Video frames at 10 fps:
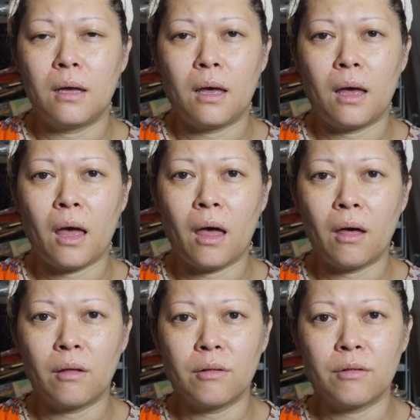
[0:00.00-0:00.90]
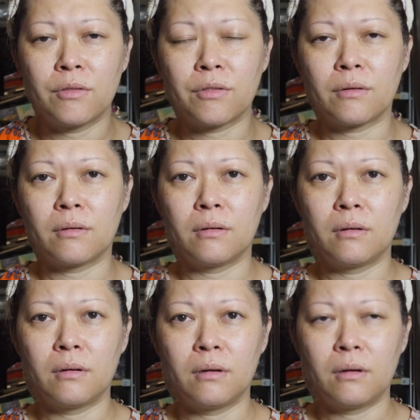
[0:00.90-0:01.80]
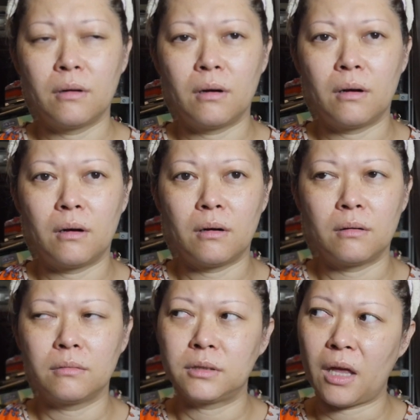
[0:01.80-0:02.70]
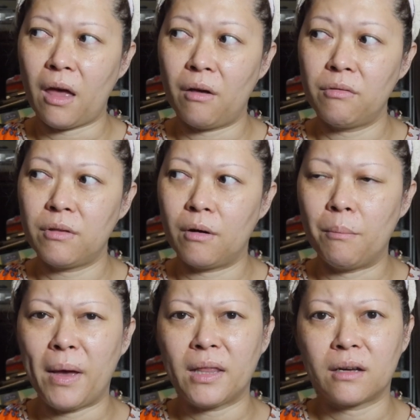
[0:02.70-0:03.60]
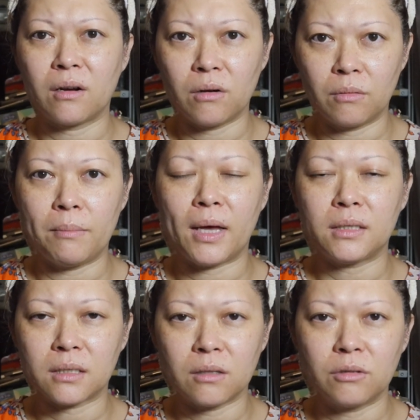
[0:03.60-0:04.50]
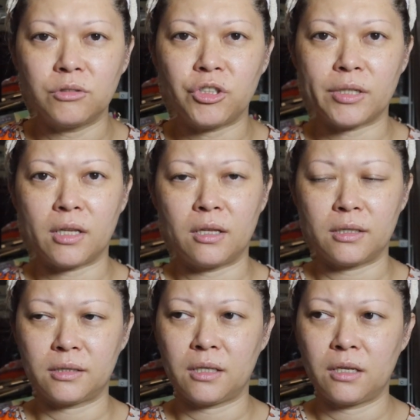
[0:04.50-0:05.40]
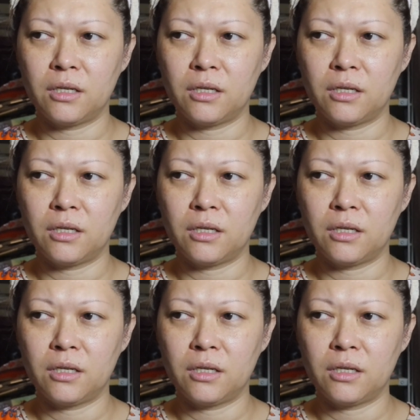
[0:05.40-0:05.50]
health is it health or medical journalist.